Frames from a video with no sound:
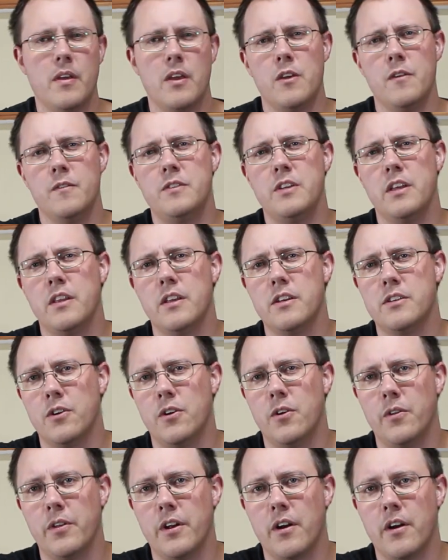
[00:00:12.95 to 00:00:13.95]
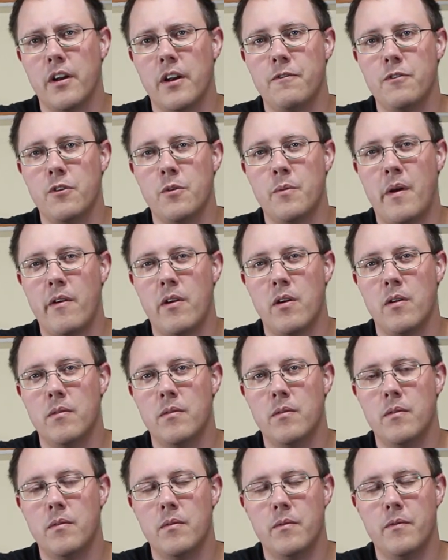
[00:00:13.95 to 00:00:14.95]
You've seen this earlier in a few of my
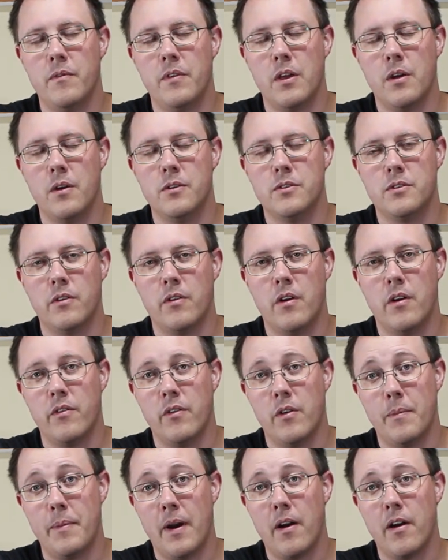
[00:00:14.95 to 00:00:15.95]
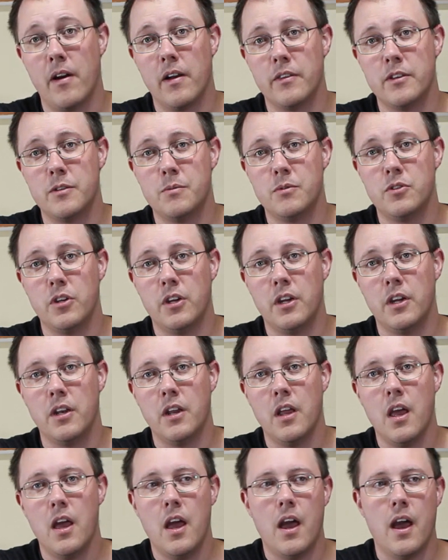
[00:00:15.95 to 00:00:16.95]
videos on repairing this
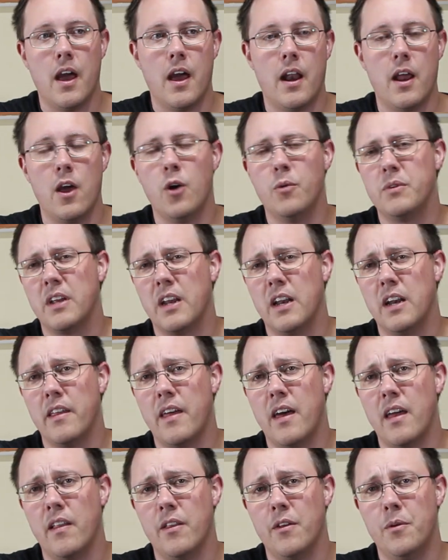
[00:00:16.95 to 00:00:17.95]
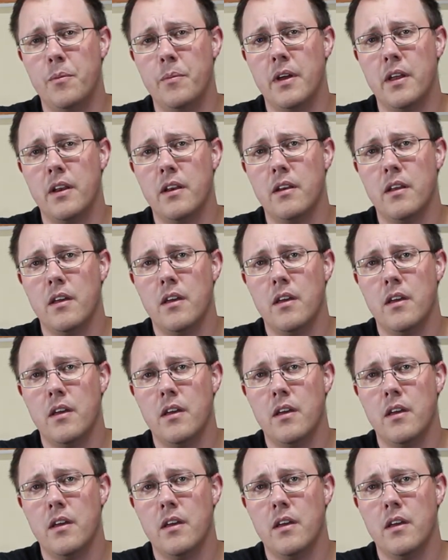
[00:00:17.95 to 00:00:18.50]
machine, and I hope to get into that a little bit